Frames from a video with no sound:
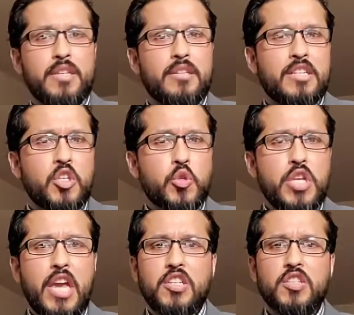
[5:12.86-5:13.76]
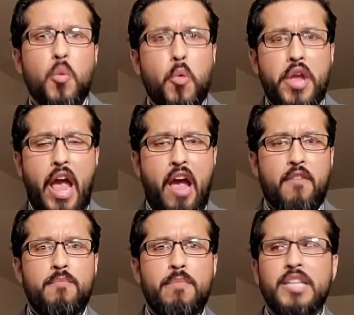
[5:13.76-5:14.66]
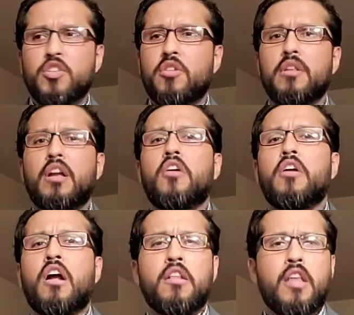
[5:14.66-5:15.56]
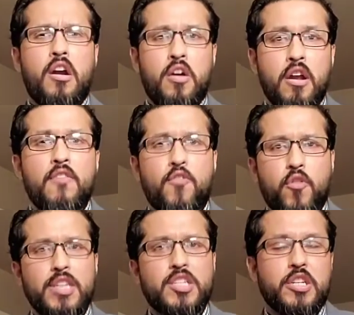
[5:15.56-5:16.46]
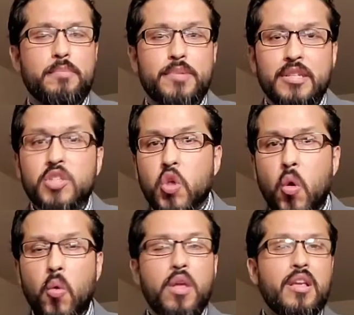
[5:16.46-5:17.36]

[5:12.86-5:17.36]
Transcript: associations that we have based on our friendships. So